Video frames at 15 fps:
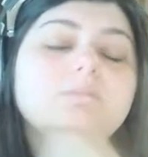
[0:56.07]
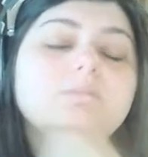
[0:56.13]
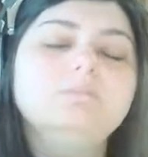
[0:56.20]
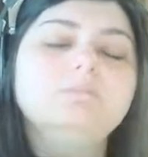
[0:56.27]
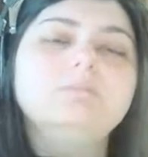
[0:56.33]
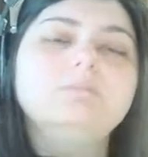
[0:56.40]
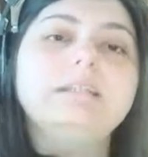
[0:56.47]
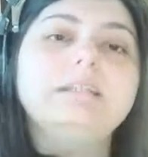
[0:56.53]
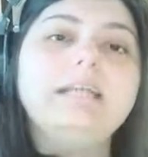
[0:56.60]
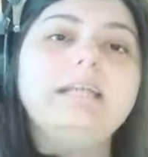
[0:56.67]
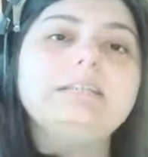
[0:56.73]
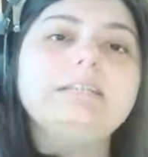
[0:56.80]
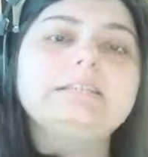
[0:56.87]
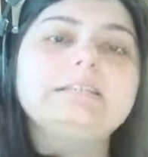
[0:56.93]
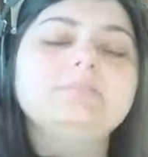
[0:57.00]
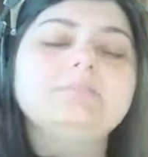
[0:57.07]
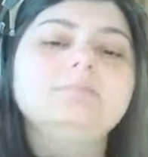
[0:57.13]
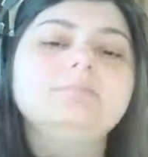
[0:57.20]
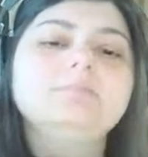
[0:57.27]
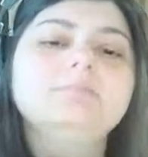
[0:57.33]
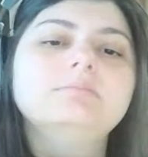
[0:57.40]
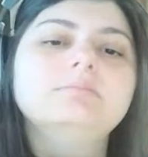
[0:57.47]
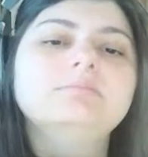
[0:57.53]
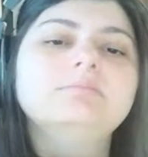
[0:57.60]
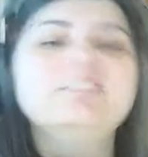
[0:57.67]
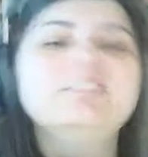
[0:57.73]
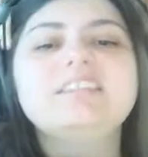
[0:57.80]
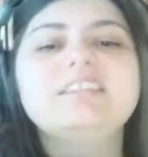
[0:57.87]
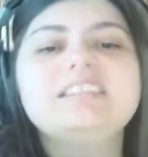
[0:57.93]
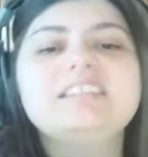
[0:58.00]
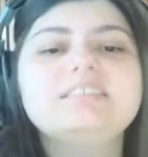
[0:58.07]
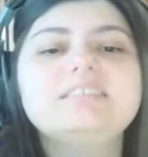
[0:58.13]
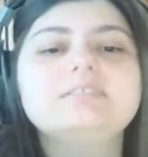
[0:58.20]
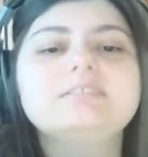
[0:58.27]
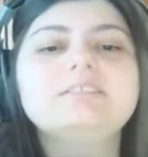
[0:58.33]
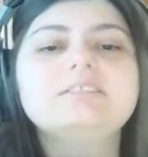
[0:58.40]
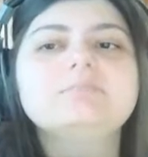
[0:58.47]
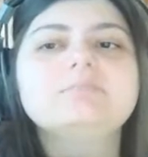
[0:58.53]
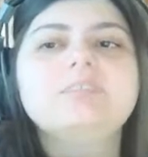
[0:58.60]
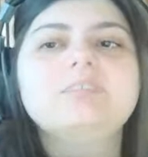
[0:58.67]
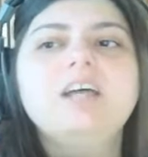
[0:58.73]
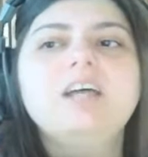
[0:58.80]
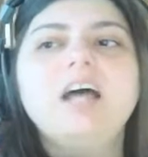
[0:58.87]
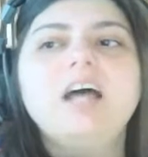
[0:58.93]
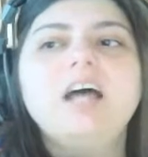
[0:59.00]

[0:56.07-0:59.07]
Really nice. Don't like the heels. I